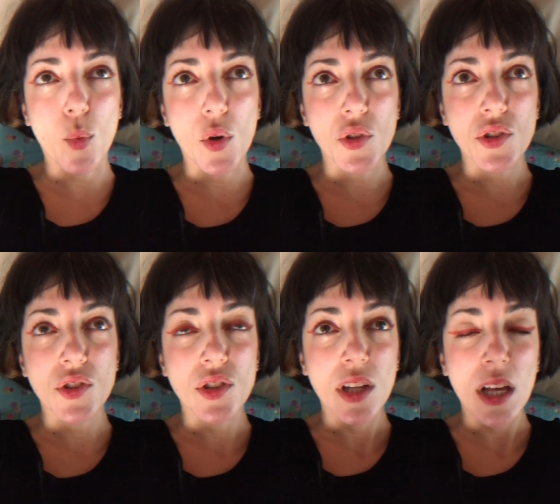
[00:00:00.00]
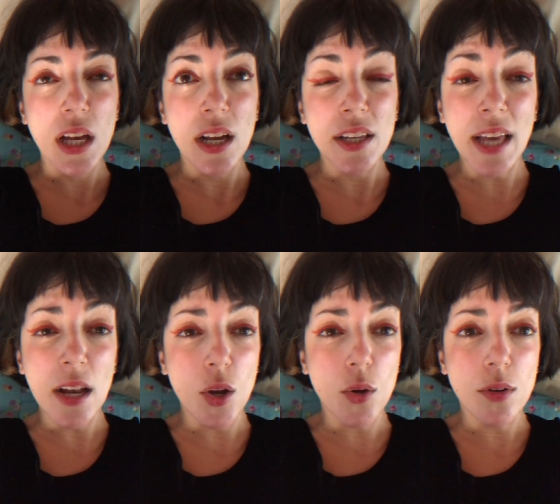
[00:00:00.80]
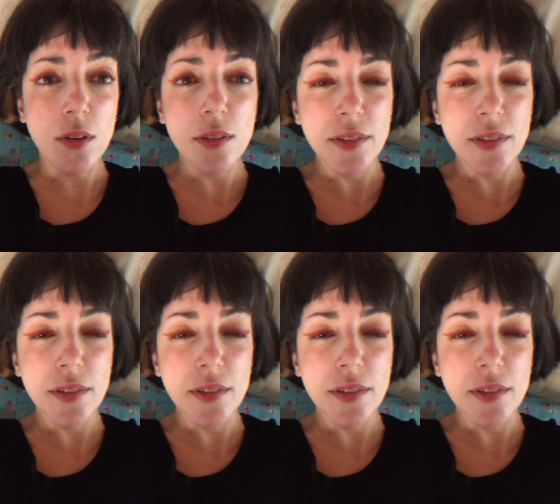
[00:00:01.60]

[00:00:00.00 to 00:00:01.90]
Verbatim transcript: was yellow,